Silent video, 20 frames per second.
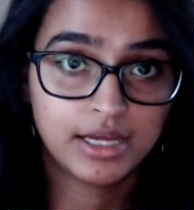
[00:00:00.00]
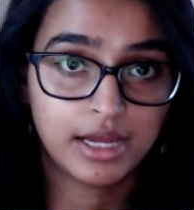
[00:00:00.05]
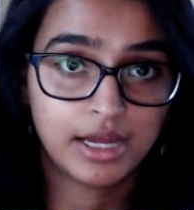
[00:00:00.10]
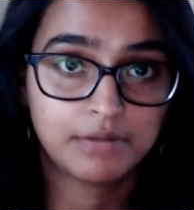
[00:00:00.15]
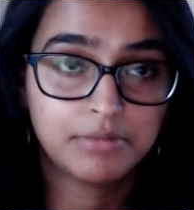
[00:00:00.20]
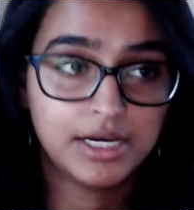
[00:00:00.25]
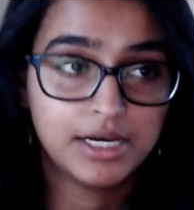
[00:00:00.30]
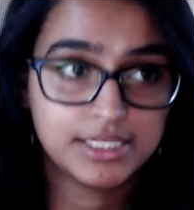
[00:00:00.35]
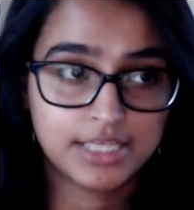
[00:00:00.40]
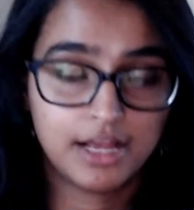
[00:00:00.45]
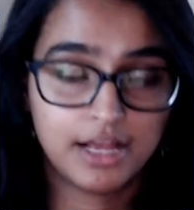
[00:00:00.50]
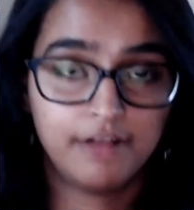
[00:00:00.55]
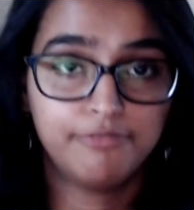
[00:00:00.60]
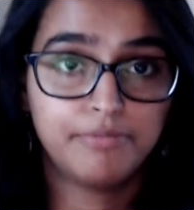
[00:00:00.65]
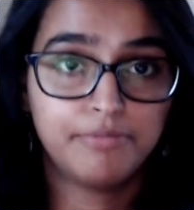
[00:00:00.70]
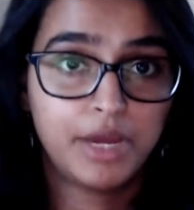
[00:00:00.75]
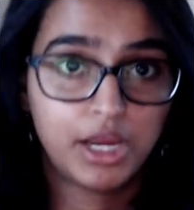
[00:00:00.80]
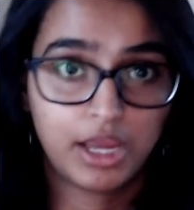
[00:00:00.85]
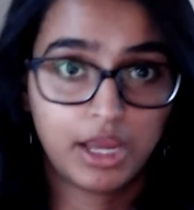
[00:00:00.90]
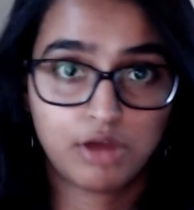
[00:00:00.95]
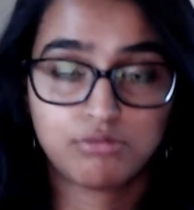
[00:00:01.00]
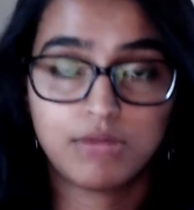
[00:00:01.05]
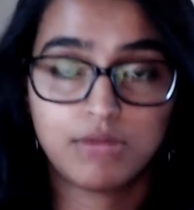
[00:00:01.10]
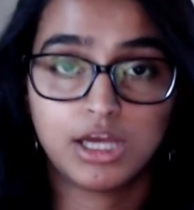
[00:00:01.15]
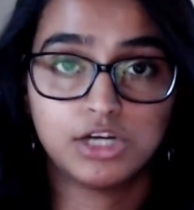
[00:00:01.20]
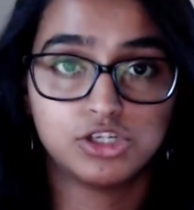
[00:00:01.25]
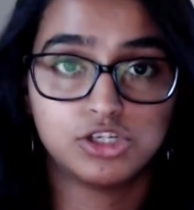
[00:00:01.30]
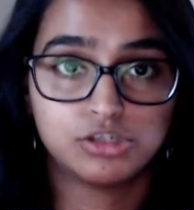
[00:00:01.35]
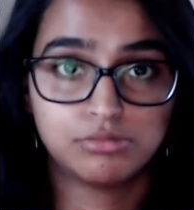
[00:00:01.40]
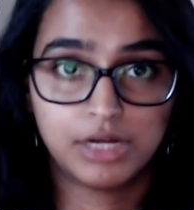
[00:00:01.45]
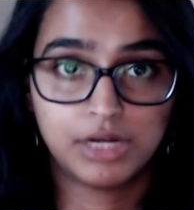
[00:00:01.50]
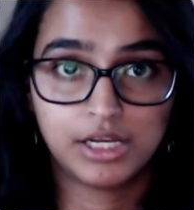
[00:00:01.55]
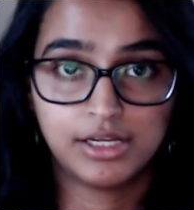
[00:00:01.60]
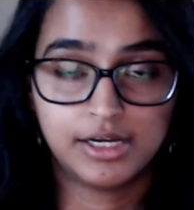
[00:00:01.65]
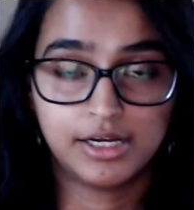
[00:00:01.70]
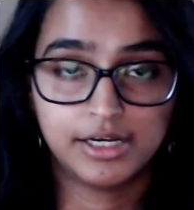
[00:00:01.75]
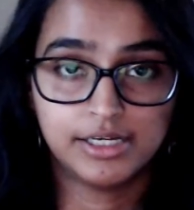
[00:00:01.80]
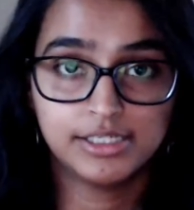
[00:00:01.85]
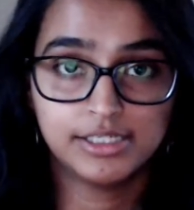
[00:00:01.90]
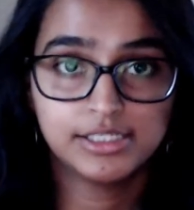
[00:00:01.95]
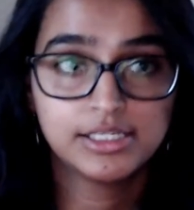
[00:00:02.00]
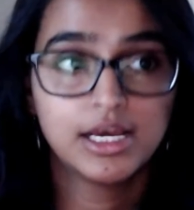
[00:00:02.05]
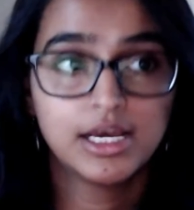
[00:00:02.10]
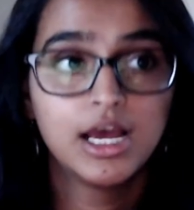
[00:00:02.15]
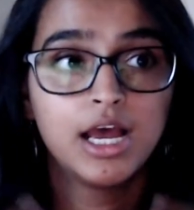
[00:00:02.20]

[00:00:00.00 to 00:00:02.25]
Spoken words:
myself, my account manager, my clients.